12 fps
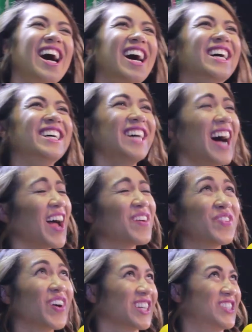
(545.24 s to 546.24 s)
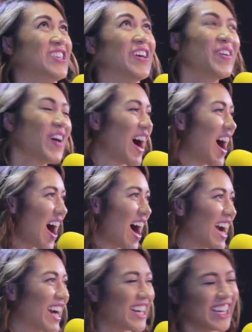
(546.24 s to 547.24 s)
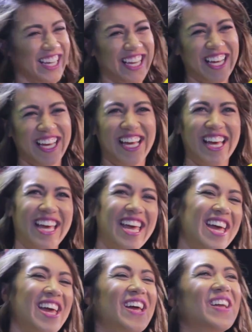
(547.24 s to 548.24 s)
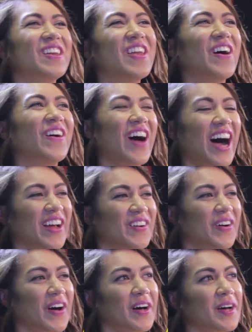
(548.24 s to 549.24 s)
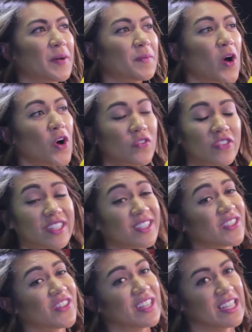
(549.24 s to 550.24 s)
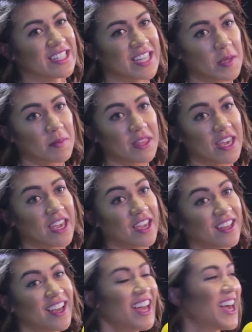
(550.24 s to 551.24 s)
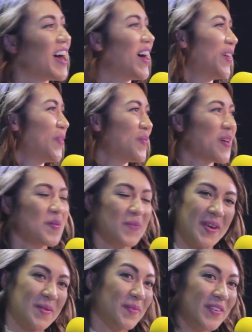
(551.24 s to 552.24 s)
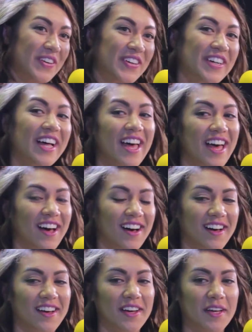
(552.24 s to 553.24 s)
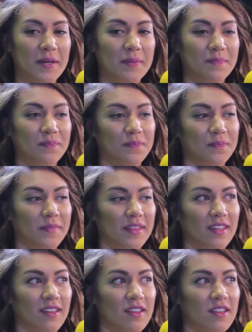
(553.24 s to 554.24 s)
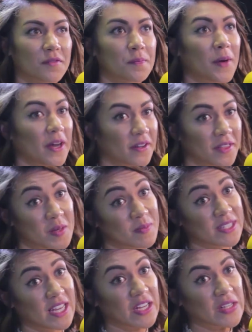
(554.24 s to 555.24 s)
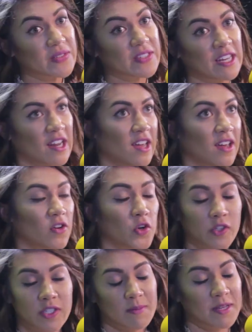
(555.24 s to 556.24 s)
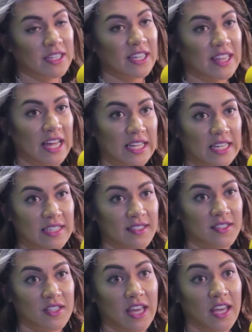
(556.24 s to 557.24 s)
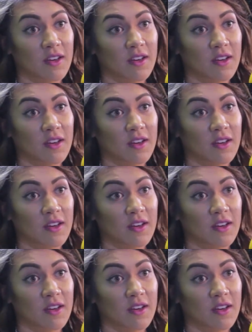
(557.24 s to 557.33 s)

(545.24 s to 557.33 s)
I've worked too hard. No, I hopefully doing the same thing, helping people better themselves, and ultimately that is